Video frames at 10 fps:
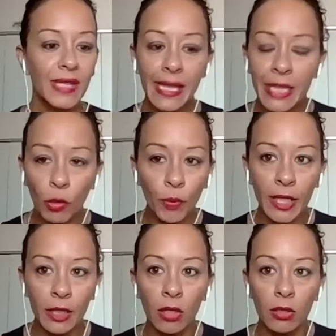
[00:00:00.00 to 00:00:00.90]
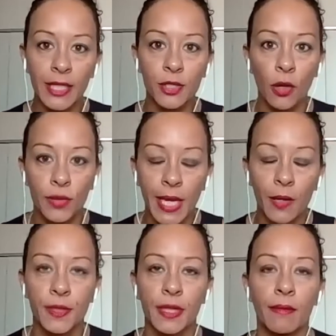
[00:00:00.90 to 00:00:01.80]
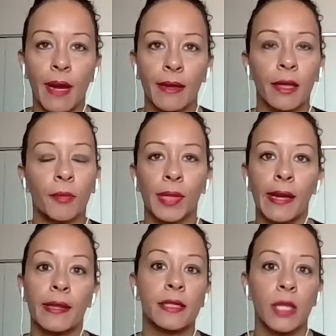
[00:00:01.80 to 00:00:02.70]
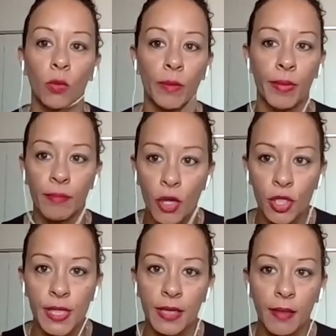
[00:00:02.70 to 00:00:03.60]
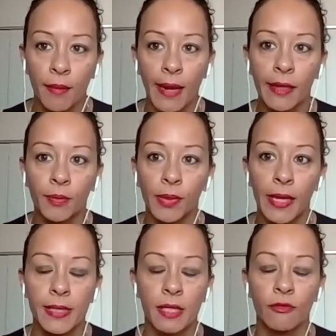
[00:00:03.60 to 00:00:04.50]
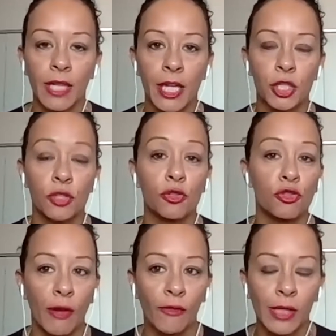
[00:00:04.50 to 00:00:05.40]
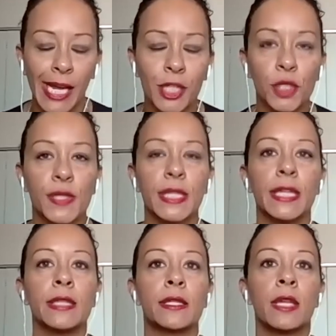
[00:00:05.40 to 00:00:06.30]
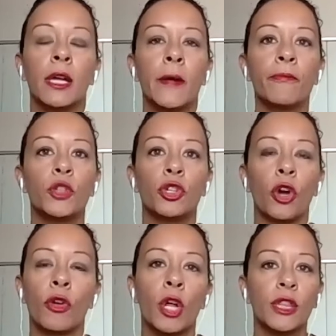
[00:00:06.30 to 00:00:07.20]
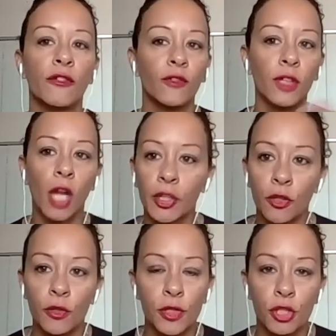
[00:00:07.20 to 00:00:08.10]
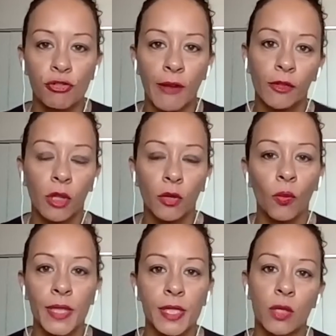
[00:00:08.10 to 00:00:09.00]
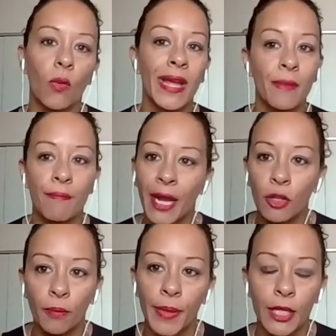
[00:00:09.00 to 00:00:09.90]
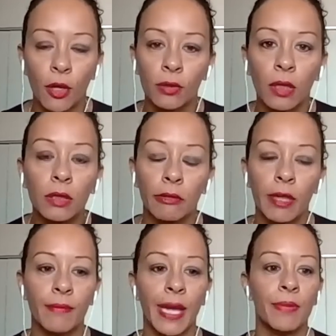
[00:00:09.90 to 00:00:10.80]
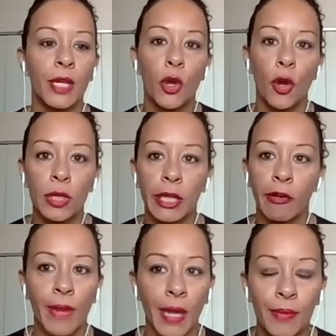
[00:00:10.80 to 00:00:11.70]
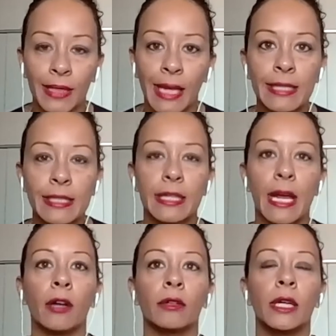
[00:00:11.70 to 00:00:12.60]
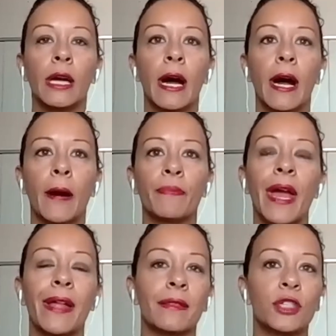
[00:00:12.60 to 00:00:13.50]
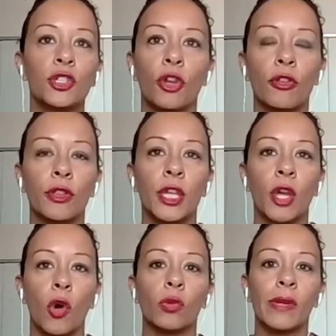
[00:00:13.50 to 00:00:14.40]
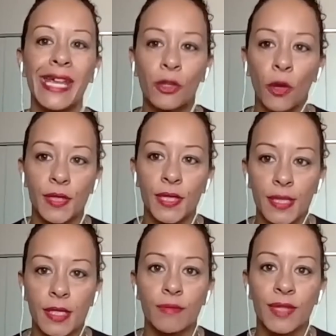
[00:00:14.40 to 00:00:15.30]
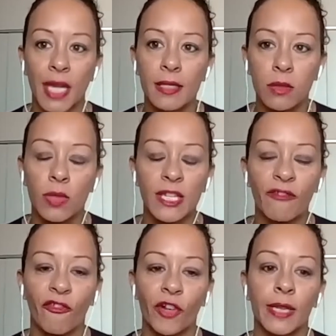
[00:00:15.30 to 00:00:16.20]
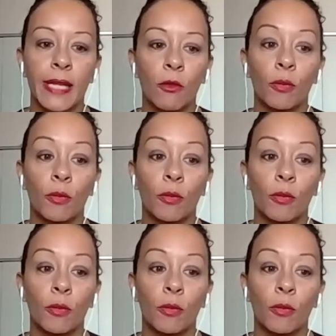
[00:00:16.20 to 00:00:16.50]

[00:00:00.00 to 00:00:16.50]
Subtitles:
There will be a lot less hotels in the marketplace. There will be mergers in the marketplace in relation to travel agencies. The flight you used to travel on once a week may not be no longer. It may be earlier. It may be later now. The whole ecosystem does look different, and there will